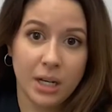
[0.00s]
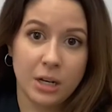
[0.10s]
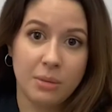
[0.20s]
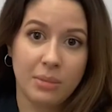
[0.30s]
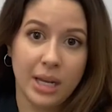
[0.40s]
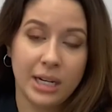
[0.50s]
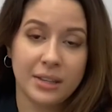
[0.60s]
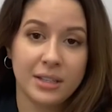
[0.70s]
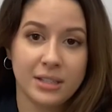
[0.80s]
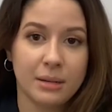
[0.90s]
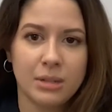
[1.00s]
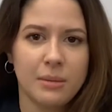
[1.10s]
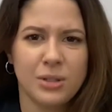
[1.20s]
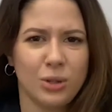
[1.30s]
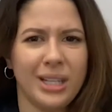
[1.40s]
and I think
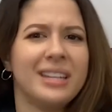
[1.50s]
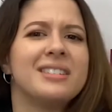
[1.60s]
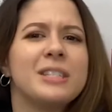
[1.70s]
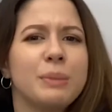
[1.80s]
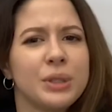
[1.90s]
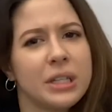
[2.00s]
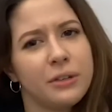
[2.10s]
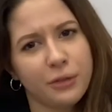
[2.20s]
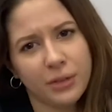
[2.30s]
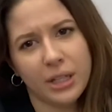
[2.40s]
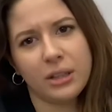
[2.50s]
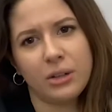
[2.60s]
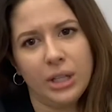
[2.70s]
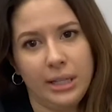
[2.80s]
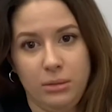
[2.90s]
sometimes they're like in disbelief, like
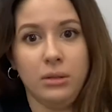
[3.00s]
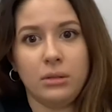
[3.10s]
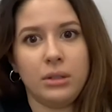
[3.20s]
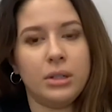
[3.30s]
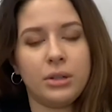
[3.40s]
they're like, oh,